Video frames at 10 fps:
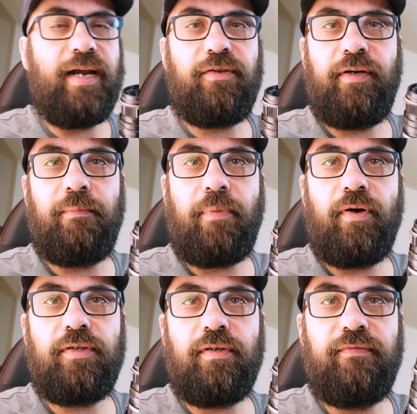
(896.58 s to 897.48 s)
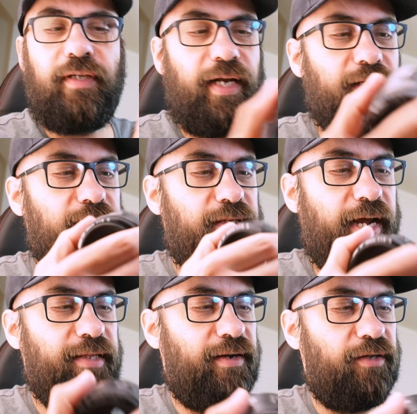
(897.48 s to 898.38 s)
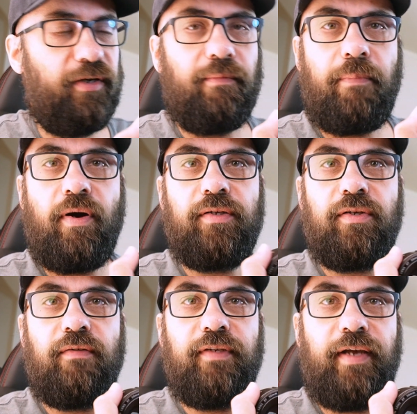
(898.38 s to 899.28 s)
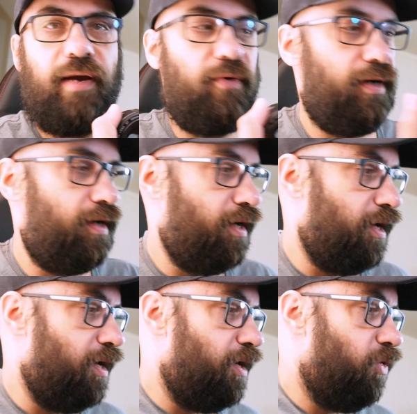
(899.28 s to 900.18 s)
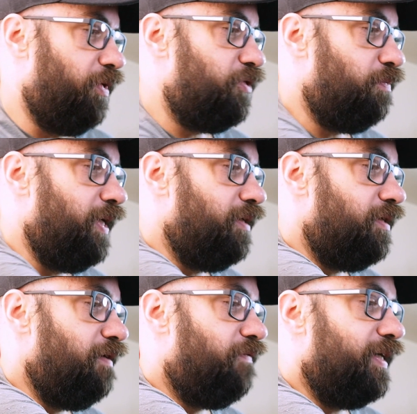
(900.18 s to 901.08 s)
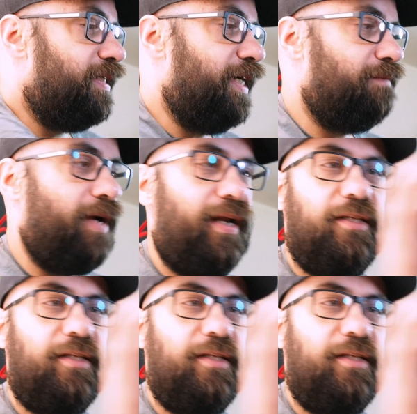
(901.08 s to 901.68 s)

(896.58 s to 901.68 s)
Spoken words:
electrical parts of the lens and the electrical parts of the camera, which means if I set my